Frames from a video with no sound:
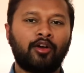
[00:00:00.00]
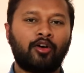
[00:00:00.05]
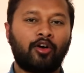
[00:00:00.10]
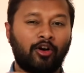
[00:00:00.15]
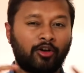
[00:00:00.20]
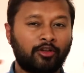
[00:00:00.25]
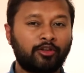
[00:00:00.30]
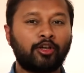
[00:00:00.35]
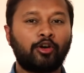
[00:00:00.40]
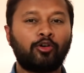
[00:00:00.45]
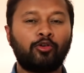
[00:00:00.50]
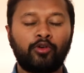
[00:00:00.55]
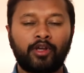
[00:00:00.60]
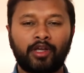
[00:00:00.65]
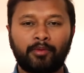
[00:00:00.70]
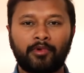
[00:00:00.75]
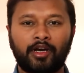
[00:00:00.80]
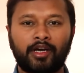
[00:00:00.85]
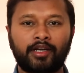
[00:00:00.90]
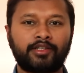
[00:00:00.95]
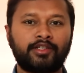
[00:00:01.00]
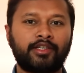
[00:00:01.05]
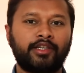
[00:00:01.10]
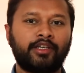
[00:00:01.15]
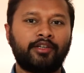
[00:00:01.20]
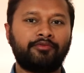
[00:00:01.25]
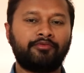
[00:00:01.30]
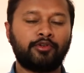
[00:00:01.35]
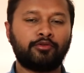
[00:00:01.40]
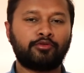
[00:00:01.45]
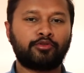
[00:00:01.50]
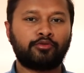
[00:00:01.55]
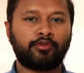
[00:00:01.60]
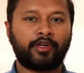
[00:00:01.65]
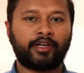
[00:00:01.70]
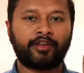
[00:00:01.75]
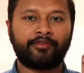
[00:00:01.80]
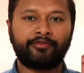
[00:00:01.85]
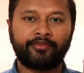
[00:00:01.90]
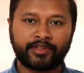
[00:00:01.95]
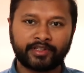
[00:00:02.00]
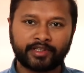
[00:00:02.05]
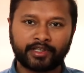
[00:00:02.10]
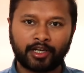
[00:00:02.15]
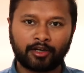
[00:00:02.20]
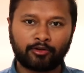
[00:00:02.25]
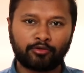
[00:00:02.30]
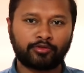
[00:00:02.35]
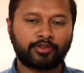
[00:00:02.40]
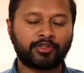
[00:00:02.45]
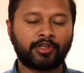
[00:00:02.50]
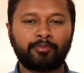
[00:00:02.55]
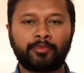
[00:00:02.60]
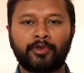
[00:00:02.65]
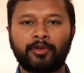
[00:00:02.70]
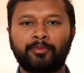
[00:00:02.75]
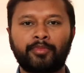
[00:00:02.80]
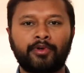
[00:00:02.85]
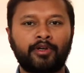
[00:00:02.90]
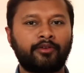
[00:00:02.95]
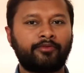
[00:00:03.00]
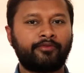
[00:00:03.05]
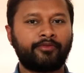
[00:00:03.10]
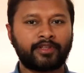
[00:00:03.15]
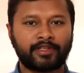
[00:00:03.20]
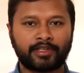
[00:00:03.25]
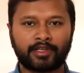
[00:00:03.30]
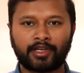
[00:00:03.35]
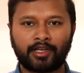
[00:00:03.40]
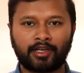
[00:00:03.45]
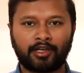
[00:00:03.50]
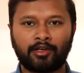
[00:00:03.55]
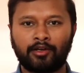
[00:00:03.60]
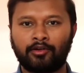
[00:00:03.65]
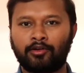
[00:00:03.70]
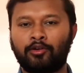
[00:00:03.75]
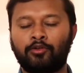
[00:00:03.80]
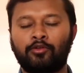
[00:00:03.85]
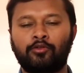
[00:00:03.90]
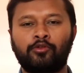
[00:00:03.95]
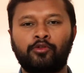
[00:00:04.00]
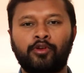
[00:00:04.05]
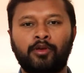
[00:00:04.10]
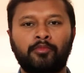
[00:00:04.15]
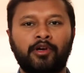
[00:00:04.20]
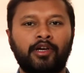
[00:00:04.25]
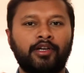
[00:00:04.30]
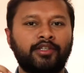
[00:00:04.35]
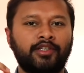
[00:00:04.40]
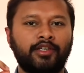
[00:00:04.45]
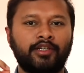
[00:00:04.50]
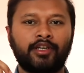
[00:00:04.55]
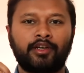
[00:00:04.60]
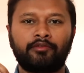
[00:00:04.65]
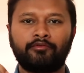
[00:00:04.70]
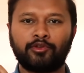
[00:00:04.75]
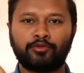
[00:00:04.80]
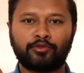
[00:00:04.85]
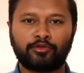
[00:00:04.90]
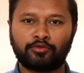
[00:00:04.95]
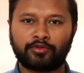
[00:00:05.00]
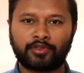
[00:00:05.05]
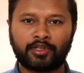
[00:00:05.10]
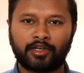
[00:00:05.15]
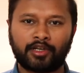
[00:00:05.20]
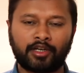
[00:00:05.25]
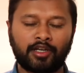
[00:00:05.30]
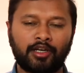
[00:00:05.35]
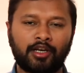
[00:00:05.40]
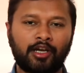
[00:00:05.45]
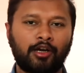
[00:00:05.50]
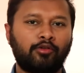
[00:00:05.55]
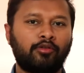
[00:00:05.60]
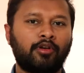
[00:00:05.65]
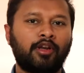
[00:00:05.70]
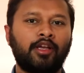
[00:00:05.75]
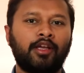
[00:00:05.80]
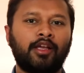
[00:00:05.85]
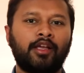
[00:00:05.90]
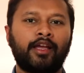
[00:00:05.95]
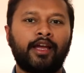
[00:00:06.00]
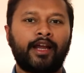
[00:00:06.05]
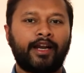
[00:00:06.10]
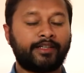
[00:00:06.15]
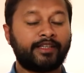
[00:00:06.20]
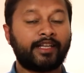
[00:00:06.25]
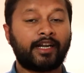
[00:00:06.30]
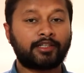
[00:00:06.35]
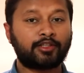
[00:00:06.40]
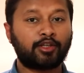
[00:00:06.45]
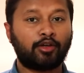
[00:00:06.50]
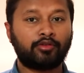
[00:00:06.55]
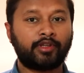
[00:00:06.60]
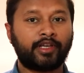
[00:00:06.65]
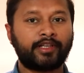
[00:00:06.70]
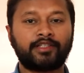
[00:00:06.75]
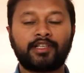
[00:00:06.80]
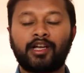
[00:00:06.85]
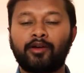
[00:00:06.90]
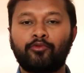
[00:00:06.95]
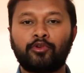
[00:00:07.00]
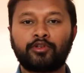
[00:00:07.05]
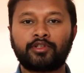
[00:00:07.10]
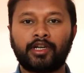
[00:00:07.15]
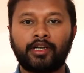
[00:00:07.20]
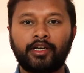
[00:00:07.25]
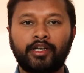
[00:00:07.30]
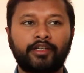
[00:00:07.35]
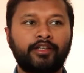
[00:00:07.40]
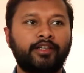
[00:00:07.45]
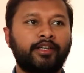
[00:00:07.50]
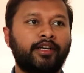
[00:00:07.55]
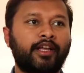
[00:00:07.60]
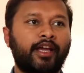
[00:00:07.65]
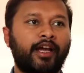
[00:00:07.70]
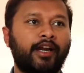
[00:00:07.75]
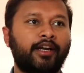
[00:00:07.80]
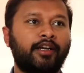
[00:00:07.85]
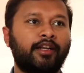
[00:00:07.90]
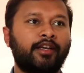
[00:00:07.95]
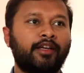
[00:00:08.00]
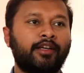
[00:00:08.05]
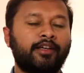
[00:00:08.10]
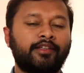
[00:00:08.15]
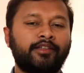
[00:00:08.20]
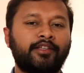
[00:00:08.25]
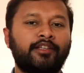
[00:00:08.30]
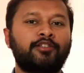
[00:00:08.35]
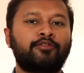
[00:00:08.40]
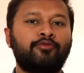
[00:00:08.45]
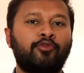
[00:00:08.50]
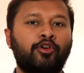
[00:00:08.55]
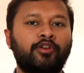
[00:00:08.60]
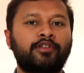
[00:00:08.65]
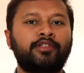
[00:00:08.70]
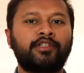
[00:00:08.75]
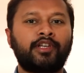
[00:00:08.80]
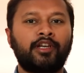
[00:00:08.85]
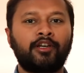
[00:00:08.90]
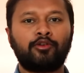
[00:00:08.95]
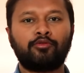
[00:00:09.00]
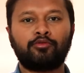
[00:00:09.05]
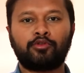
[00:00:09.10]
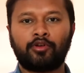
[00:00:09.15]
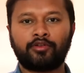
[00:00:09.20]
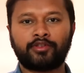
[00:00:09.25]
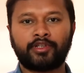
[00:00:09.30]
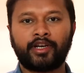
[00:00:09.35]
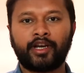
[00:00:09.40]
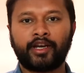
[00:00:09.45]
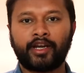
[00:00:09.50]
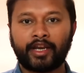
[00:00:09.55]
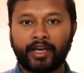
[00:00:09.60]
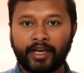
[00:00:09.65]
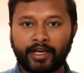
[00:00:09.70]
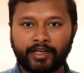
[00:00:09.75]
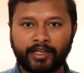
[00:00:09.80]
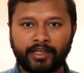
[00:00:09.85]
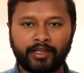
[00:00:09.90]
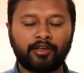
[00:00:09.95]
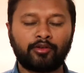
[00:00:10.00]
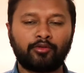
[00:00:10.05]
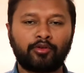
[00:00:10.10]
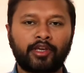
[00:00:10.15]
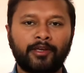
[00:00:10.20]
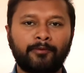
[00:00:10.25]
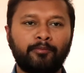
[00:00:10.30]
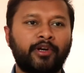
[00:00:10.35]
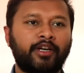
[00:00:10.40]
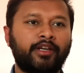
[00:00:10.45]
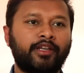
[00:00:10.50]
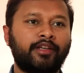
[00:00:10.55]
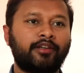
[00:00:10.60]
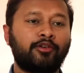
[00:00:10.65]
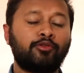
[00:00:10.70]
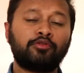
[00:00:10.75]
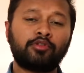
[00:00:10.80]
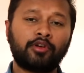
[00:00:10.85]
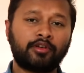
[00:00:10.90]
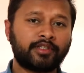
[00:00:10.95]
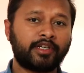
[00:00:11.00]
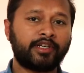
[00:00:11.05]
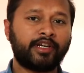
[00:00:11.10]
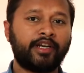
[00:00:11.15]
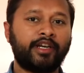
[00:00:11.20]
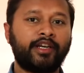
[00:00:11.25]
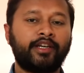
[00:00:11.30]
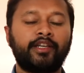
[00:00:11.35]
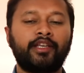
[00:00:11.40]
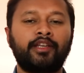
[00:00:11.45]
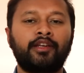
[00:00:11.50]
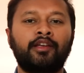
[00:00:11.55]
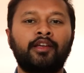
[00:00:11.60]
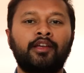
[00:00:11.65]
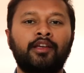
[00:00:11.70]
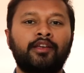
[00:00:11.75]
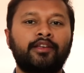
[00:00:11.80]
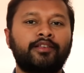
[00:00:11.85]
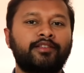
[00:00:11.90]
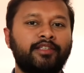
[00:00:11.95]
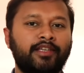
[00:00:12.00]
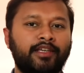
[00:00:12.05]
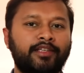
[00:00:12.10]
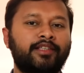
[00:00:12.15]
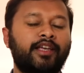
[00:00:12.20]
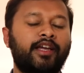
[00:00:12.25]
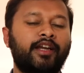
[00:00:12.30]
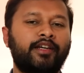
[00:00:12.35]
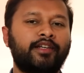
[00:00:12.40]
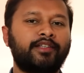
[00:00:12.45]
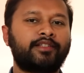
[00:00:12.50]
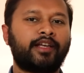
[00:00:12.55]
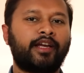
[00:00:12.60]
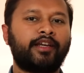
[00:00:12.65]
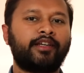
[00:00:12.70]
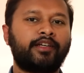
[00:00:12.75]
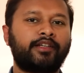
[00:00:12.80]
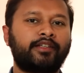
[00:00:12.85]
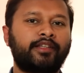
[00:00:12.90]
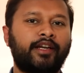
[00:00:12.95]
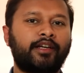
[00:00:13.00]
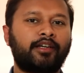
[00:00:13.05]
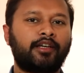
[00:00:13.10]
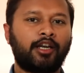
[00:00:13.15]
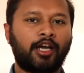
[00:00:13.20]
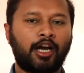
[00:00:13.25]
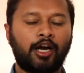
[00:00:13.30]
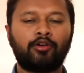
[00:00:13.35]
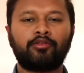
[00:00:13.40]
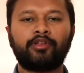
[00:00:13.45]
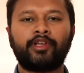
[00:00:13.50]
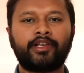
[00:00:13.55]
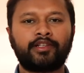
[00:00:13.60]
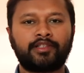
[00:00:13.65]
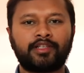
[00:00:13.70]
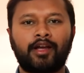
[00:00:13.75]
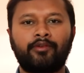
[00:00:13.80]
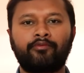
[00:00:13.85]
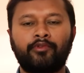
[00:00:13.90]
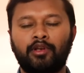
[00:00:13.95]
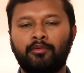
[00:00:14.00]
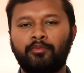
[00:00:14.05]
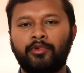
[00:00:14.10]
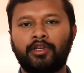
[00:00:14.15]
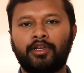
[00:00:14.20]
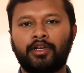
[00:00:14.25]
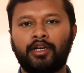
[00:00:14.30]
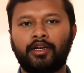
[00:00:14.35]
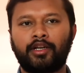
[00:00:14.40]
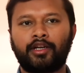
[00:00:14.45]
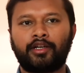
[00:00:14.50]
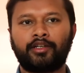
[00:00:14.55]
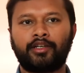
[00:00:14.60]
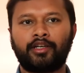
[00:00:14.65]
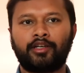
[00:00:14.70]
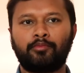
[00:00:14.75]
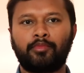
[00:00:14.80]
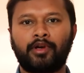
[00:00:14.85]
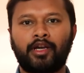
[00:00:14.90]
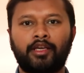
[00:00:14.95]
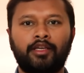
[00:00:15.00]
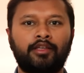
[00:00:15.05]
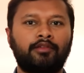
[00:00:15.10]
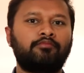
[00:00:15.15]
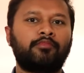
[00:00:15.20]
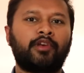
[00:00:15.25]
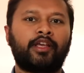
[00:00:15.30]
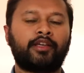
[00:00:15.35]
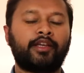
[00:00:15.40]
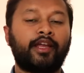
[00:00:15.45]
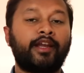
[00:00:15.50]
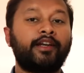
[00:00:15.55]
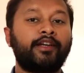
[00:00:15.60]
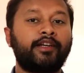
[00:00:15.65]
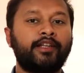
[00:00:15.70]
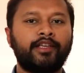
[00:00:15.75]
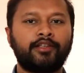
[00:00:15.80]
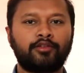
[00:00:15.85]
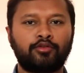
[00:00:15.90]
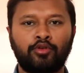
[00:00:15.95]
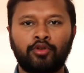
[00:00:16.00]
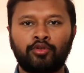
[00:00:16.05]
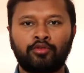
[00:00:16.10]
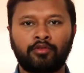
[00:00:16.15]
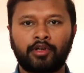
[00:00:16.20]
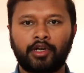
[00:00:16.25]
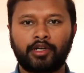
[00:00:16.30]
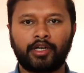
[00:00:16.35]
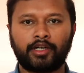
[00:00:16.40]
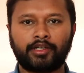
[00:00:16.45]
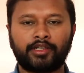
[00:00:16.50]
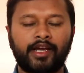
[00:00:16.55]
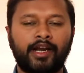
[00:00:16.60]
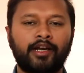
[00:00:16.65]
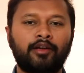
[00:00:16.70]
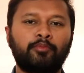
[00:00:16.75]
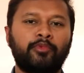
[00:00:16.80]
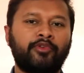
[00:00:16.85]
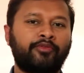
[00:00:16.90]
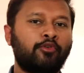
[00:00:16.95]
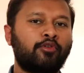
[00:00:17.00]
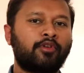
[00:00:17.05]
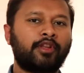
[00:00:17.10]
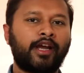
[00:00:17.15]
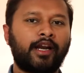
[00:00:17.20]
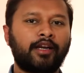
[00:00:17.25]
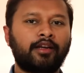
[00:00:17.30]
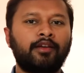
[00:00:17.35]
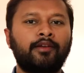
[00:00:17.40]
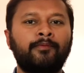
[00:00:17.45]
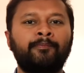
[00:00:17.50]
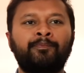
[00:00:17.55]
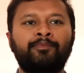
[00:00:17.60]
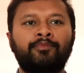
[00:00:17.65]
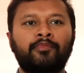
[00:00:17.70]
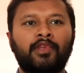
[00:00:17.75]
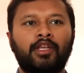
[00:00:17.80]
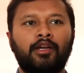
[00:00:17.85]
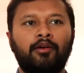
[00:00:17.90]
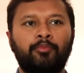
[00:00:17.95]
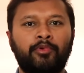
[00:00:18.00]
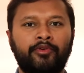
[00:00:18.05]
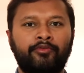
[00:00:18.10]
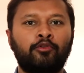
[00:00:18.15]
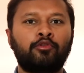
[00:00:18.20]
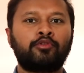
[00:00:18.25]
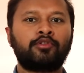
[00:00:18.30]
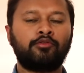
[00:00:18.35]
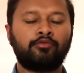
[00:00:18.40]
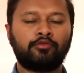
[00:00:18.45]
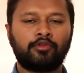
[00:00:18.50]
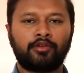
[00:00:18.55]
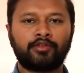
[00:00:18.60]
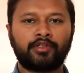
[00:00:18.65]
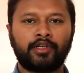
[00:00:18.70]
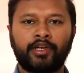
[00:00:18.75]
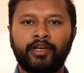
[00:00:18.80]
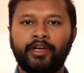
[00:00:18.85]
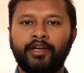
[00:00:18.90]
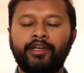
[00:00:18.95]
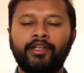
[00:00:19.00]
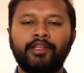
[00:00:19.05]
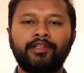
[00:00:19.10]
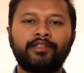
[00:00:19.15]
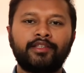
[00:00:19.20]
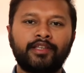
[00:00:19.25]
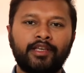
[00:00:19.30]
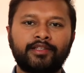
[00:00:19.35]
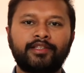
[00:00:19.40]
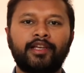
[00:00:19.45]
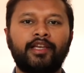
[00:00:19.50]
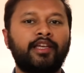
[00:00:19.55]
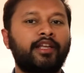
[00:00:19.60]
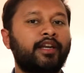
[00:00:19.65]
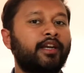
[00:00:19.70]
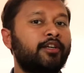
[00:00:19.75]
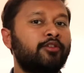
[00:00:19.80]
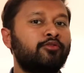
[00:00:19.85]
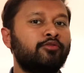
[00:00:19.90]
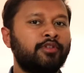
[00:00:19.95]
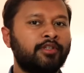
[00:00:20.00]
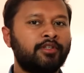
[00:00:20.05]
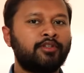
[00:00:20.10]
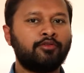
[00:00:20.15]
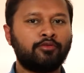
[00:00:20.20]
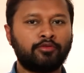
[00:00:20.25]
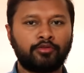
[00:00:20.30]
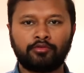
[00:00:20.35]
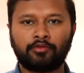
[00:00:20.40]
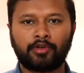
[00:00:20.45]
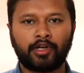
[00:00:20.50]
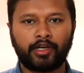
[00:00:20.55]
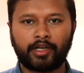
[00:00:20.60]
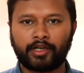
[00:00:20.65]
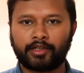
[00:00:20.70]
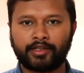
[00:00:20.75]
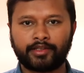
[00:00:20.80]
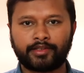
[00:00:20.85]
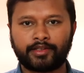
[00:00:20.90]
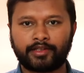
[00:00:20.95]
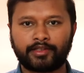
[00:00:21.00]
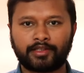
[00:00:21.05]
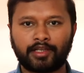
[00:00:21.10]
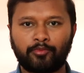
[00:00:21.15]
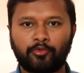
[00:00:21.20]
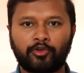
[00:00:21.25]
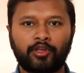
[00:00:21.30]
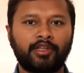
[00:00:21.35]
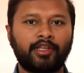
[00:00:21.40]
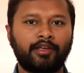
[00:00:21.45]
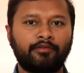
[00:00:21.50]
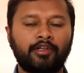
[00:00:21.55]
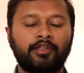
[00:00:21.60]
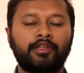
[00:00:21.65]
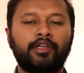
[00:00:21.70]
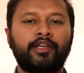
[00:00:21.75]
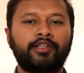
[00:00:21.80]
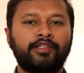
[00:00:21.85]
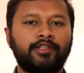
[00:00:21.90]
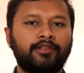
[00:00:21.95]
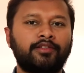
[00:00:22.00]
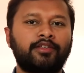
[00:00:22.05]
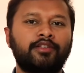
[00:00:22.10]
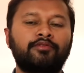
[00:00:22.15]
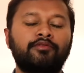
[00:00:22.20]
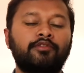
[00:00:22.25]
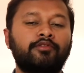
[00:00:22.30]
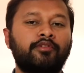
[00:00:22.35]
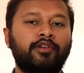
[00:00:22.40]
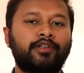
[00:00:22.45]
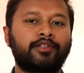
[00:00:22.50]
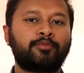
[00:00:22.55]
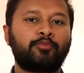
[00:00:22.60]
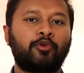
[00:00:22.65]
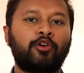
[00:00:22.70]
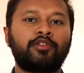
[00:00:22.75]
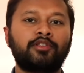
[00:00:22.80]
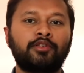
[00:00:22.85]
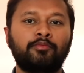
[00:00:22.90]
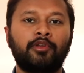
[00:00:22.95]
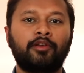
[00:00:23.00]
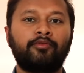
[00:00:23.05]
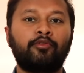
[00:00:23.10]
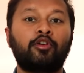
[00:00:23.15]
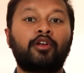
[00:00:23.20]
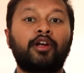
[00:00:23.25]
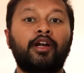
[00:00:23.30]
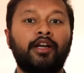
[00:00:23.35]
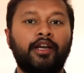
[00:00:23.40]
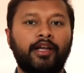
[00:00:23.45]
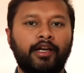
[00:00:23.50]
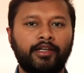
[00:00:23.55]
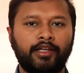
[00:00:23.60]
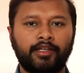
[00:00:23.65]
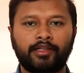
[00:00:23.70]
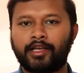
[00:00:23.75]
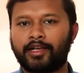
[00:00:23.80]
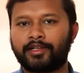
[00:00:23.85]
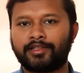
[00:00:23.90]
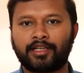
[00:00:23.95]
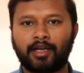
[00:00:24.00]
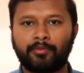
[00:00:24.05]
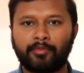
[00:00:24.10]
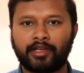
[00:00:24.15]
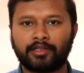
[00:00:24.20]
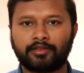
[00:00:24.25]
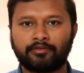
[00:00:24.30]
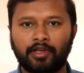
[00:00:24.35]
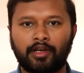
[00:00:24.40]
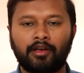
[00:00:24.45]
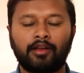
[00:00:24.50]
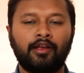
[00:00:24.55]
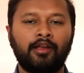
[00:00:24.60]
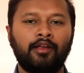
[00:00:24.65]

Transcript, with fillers: On the OMR sheet, we used to get a physical question paper, physical uh, OMR sheet, and we used to circle down. And that's how the exam was conducted. And this was till 2018 okay but in 2018 csir decided that now the exam will be conducted by like NTA is going to conduct that before that uh, before 2018 csir and ugc used to conduct this exam okay they were the agencies which were responsible for conducting the exam as well